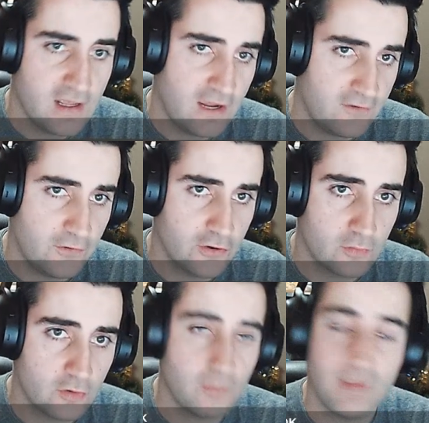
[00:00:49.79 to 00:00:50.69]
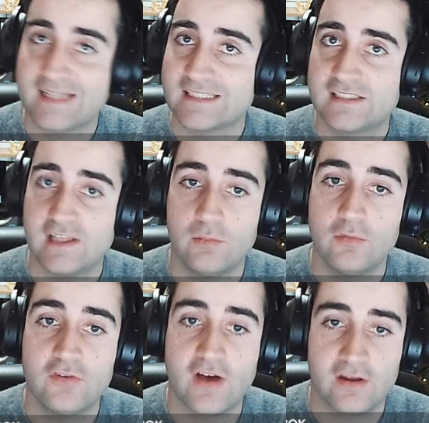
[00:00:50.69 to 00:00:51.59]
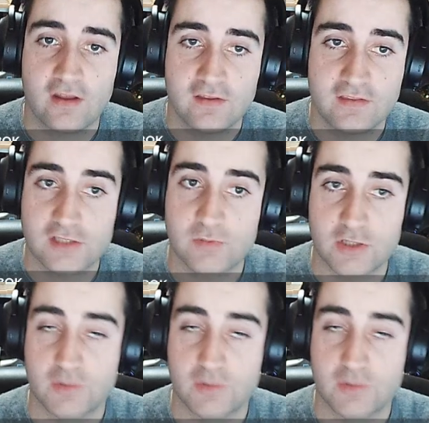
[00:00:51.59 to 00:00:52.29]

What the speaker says: and furthermore, black can still move out this bishop.